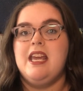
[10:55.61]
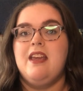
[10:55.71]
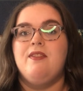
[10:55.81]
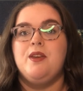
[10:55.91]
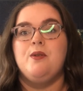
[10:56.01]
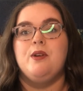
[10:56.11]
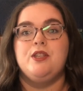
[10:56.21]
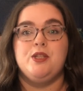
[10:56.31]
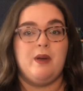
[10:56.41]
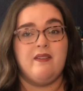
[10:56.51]
If you
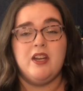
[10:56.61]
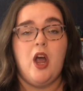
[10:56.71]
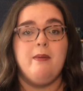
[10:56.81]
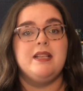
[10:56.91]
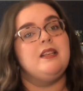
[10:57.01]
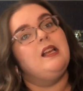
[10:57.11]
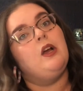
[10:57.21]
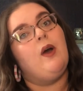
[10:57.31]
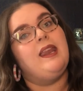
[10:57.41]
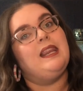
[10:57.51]
do have any comments, go
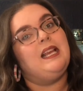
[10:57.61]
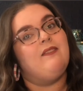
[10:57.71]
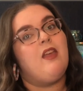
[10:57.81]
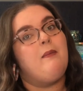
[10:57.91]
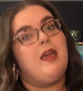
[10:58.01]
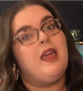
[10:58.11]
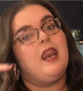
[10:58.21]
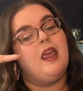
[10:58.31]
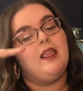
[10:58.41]
ahead and leave them in